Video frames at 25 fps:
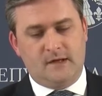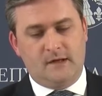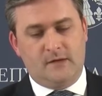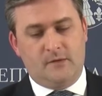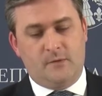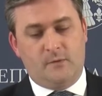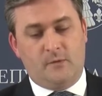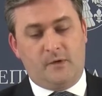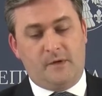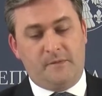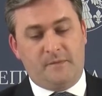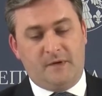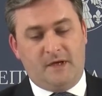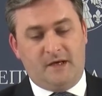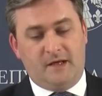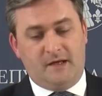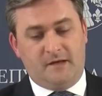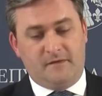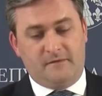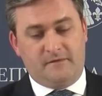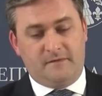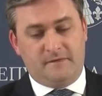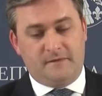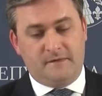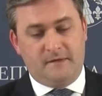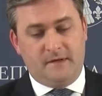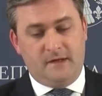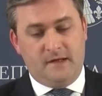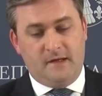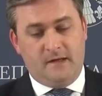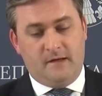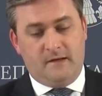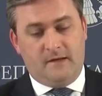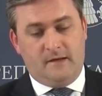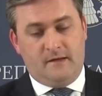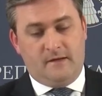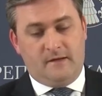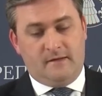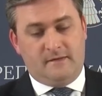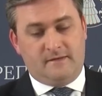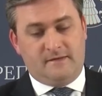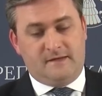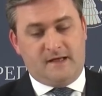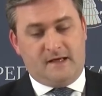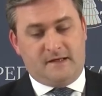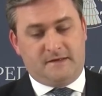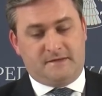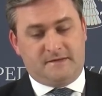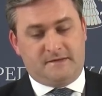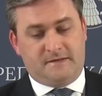We believe
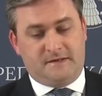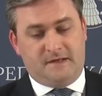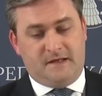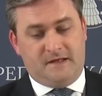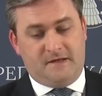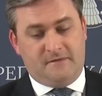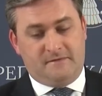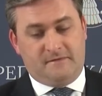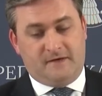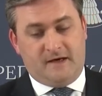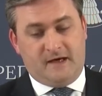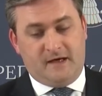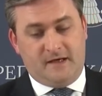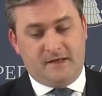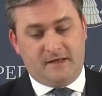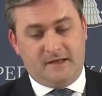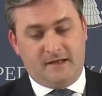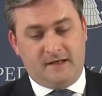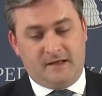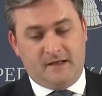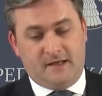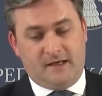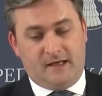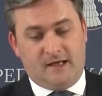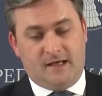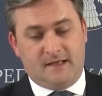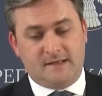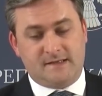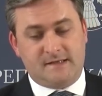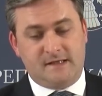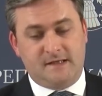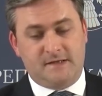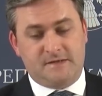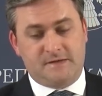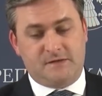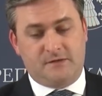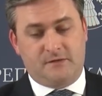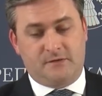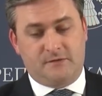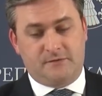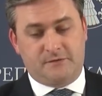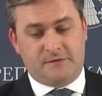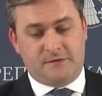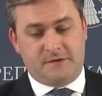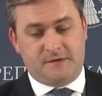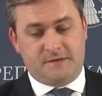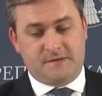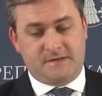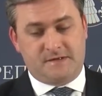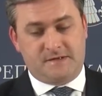that in finding lasting
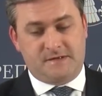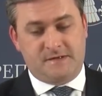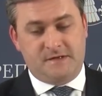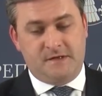solutions